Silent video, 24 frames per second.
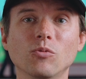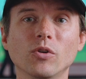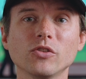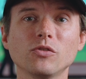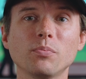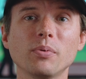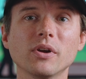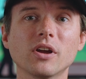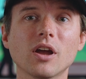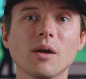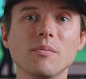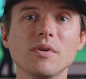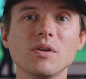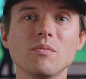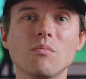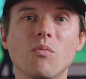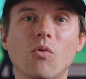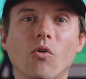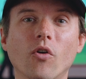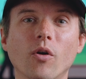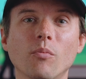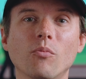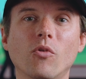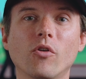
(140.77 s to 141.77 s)
what's becoming
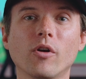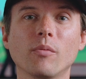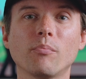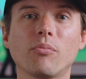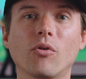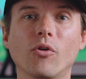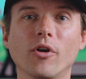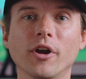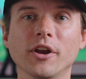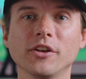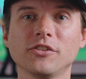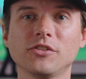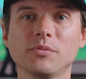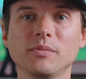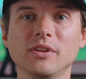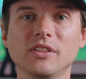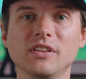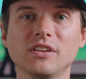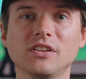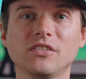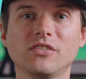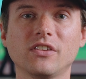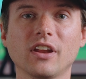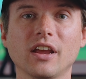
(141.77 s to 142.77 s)
more and more important to me
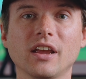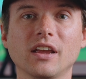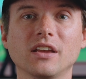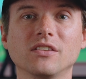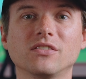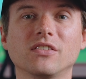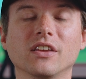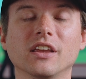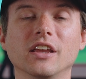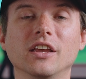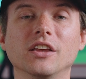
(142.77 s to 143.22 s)
these days